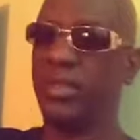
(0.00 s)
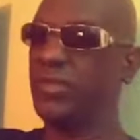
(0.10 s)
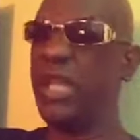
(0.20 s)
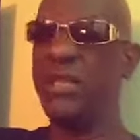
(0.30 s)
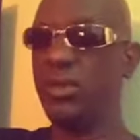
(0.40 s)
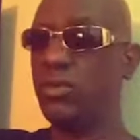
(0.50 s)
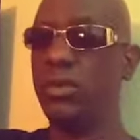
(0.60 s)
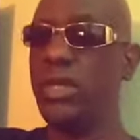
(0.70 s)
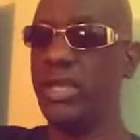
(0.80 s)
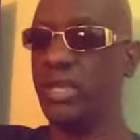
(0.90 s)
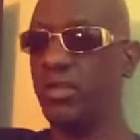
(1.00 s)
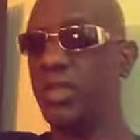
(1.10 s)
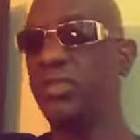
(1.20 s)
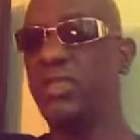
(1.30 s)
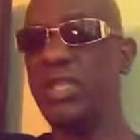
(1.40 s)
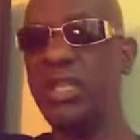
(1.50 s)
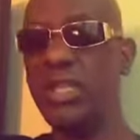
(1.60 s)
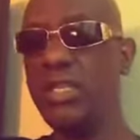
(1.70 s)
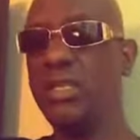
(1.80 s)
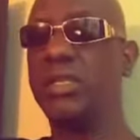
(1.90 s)
if that don't, if if
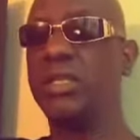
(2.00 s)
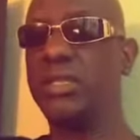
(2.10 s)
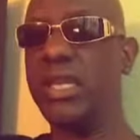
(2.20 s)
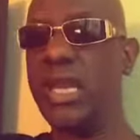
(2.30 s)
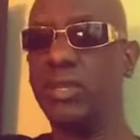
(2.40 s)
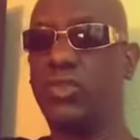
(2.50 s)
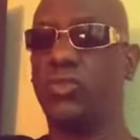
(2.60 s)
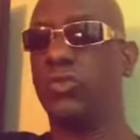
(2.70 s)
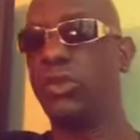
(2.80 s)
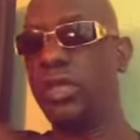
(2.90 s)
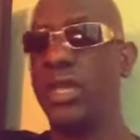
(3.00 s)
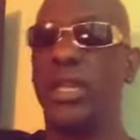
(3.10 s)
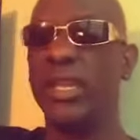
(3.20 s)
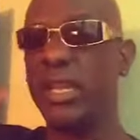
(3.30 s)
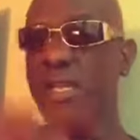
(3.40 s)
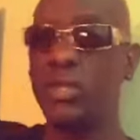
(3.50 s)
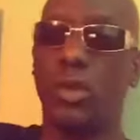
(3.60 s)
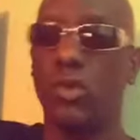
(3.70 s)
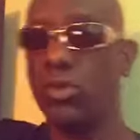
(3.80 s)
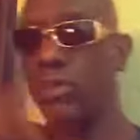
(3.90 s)
she is not truly in
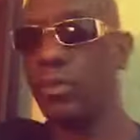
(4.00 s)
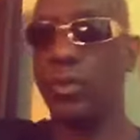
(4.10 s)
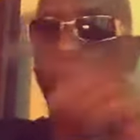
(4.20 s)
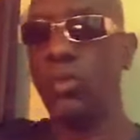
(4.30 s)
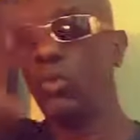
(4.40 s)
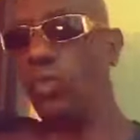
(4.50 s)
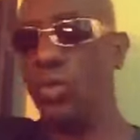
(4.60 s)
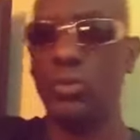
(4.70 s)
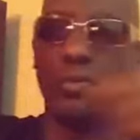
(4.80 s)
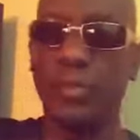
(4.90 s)
your woo woo,